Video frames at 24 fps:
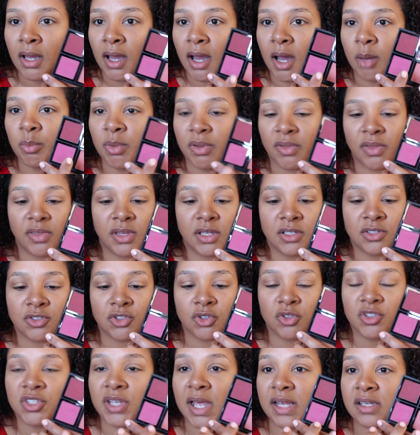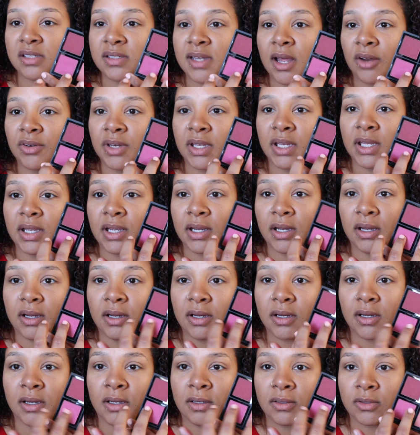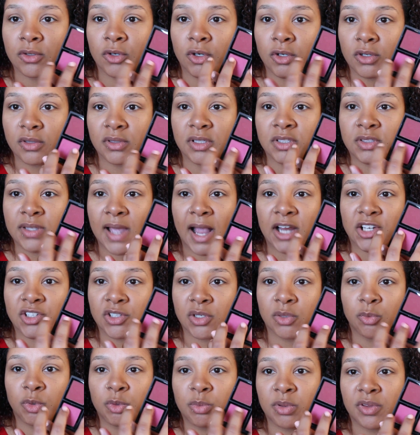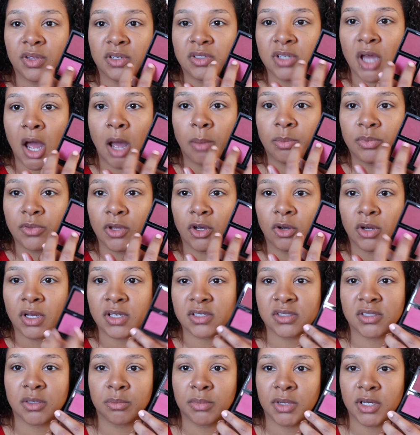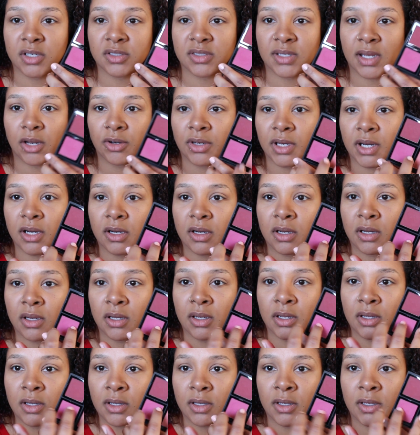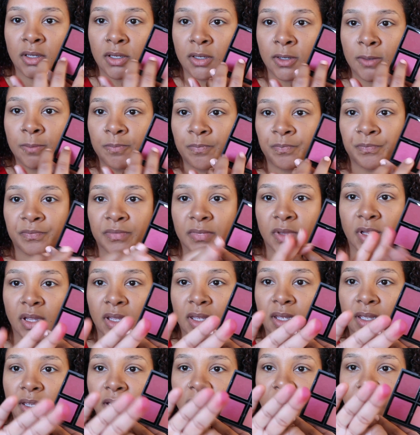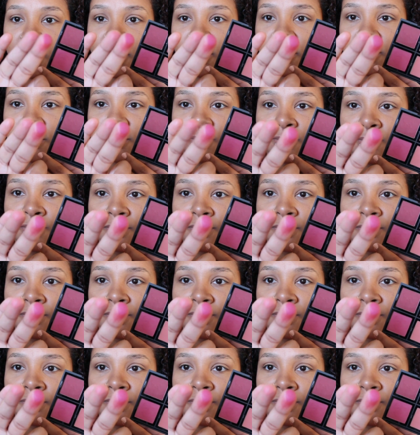I'm in these two shades down here. This actually would be the top though, because the mirror's down here. Here.